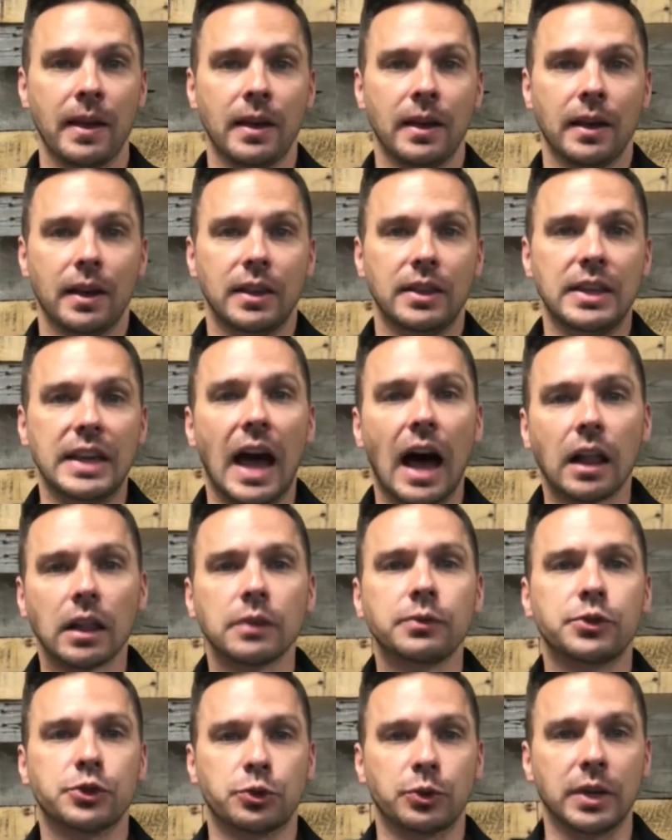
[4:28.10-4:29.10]
The
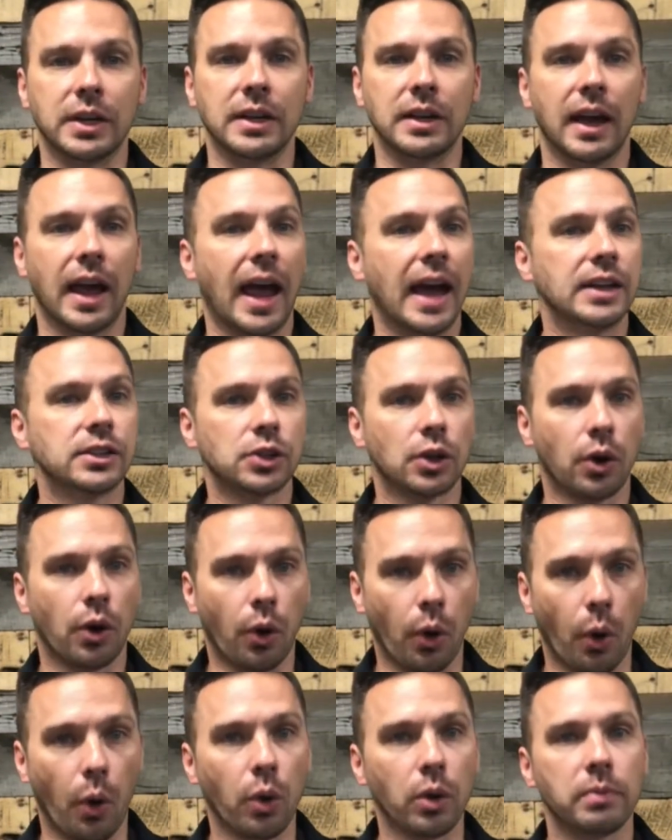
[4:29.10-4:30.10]
olive tree as a
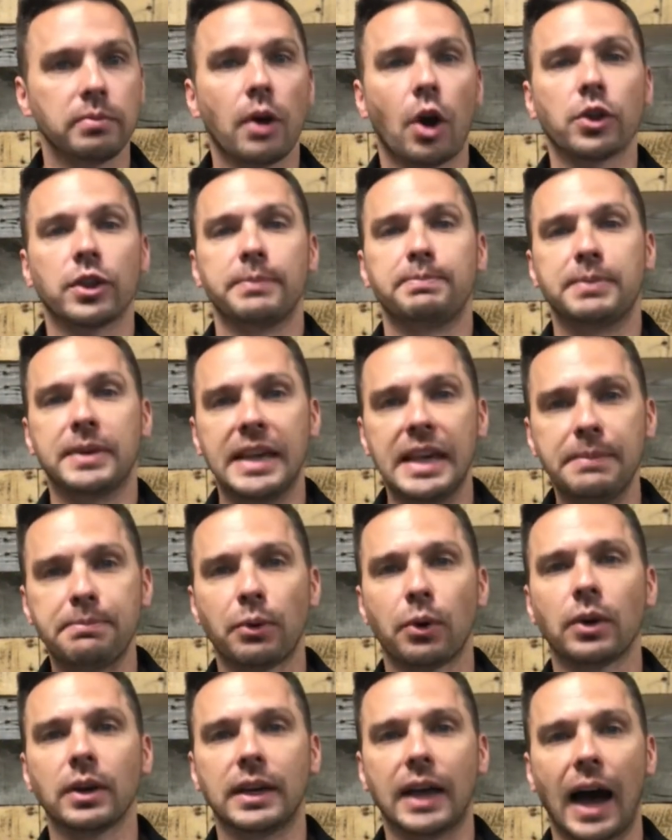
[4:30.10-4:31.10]
whole are the
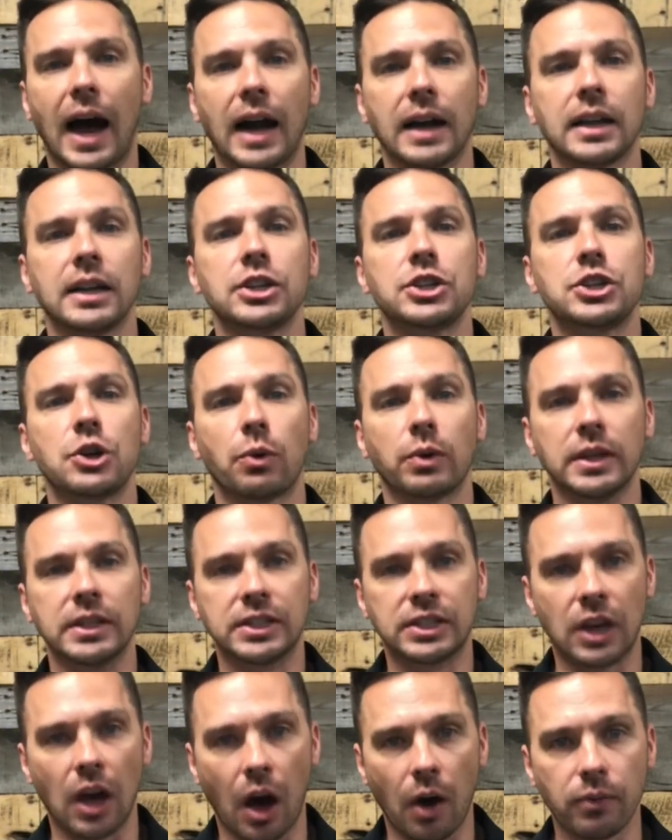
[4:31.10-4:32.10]
people God has shown his
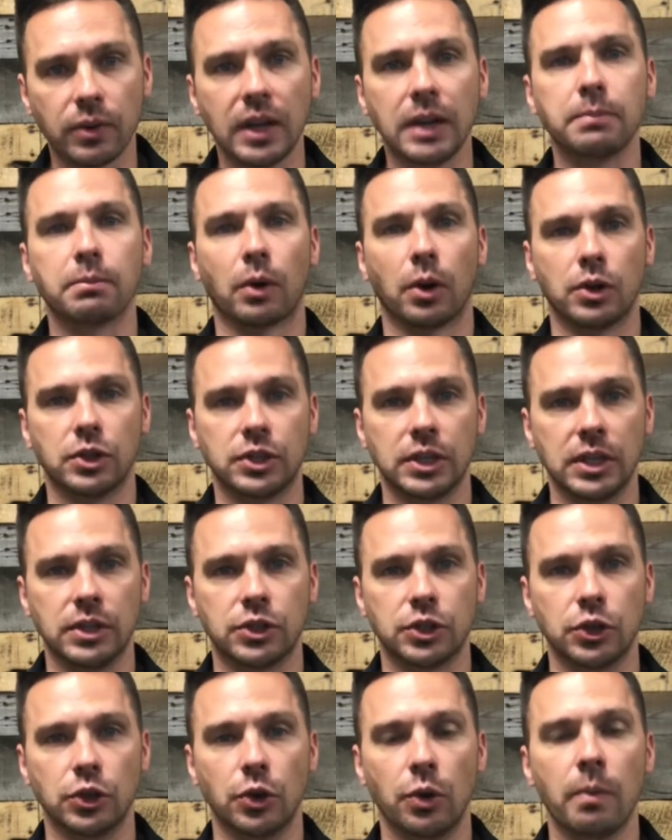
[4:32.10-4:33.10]
covenant mercy
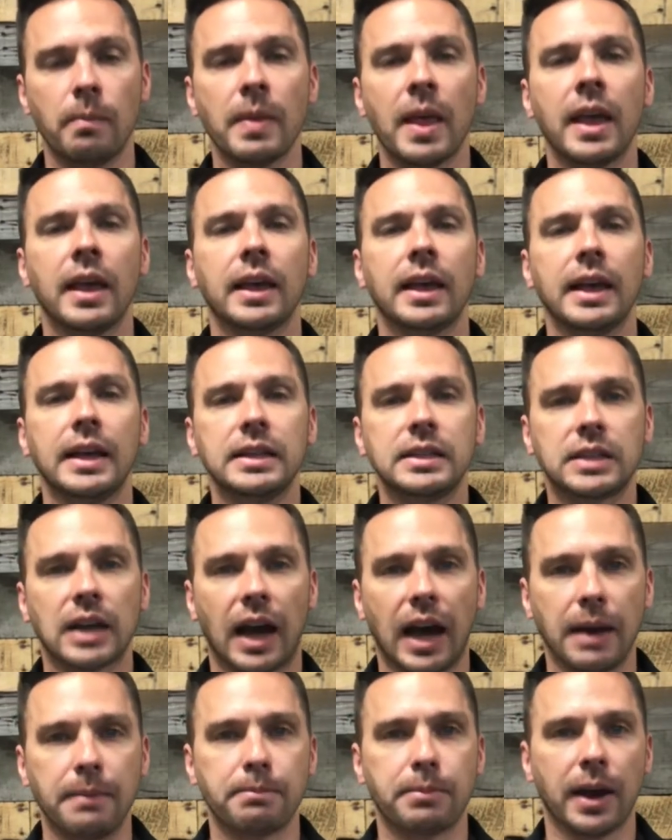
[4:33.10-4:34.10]
to in
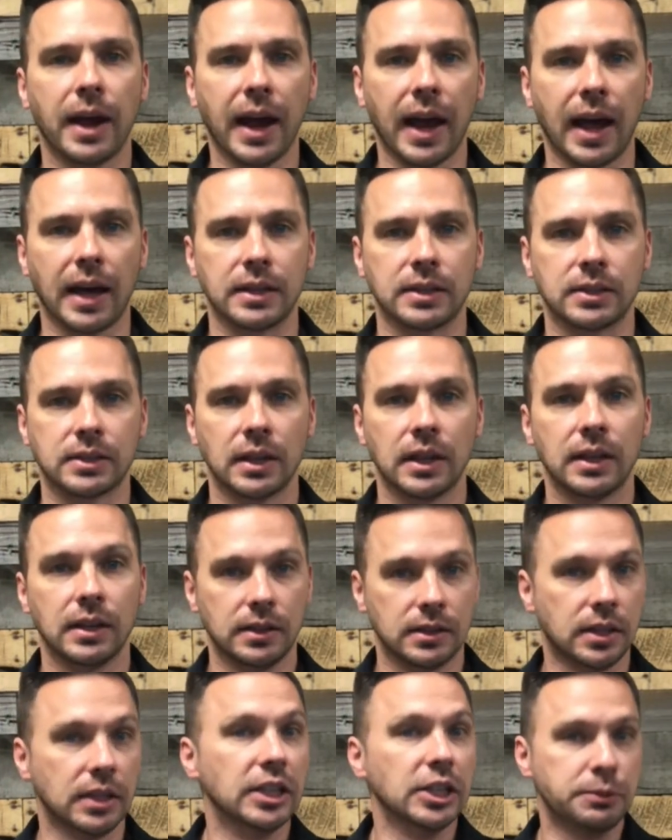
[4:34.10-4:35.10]
time past,
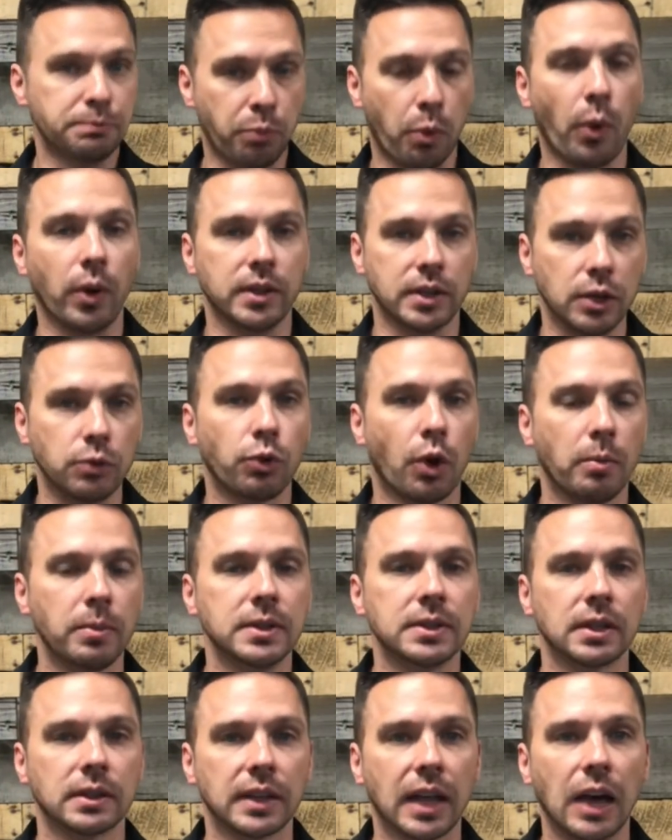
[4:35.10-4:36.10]
to this point in
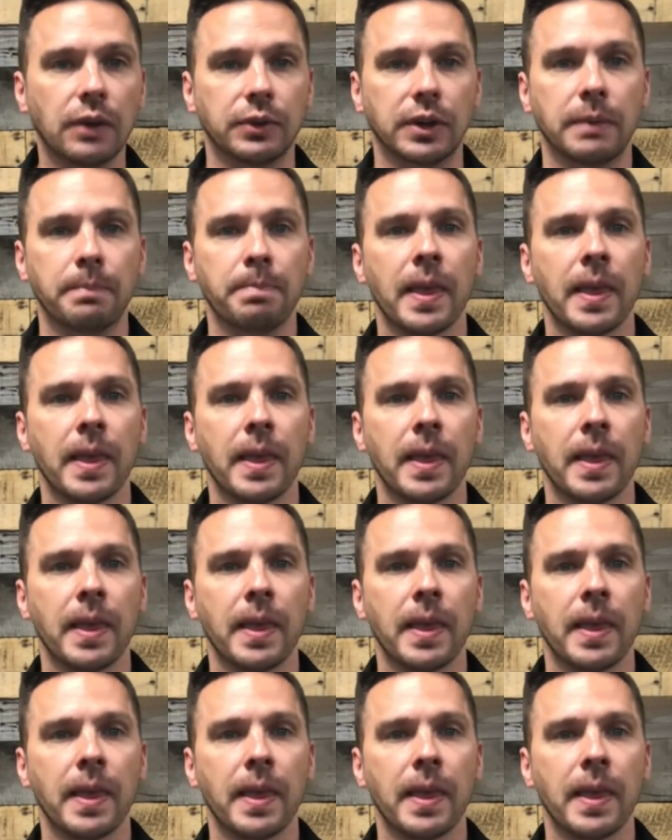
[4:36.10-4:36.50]
Romans 11.